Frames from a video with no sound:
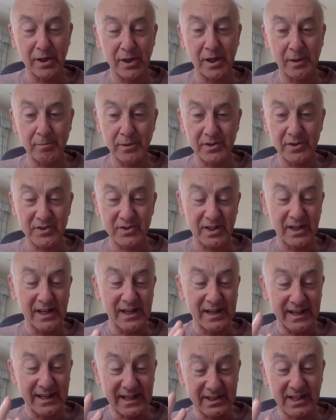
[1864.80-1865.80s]
purpose,
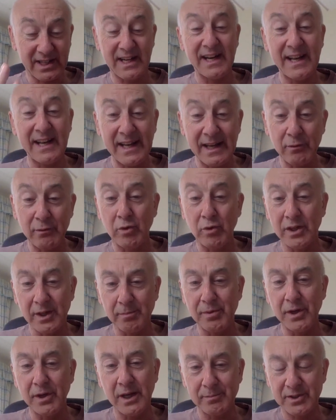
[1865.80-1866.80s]
it's clear what the
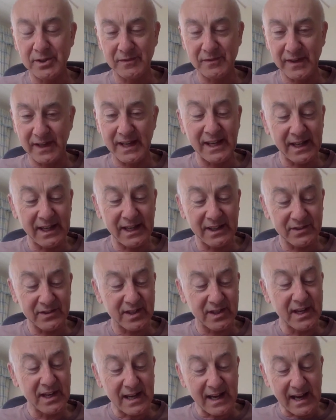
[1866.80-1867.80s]
purpose of it
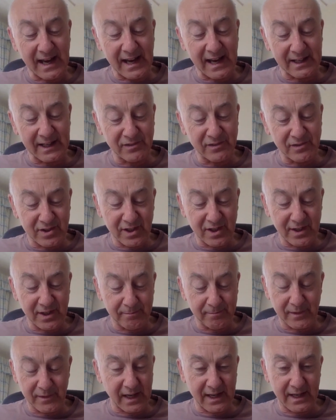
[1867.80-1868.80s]
is, and
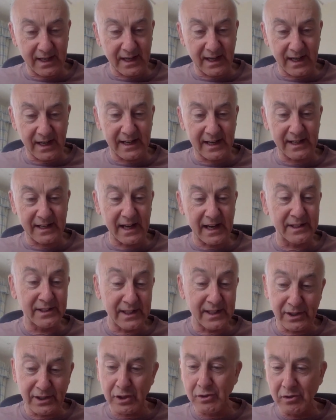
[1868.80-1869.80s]

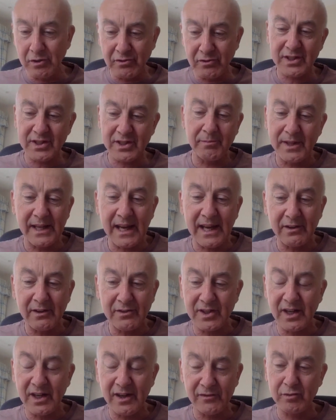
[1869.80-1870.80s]
then you use something
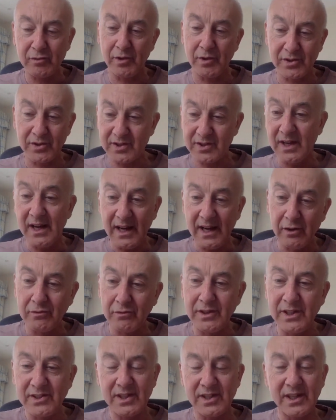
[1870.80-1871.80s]
else afterwards, and
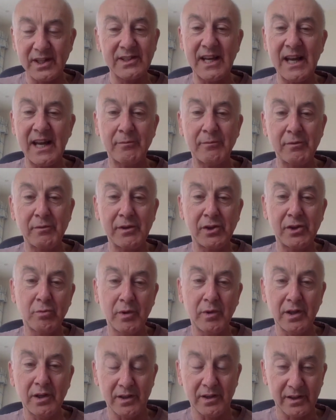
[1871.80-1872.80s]
all these things help you with your
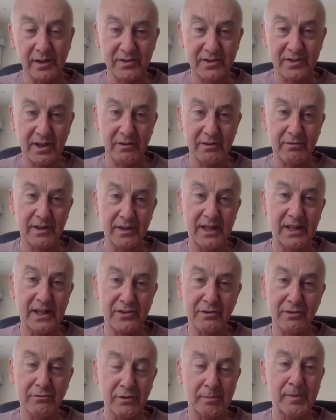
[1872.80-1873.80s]
work. So
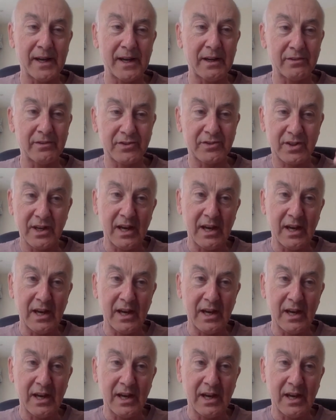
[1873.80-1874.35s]
it's all about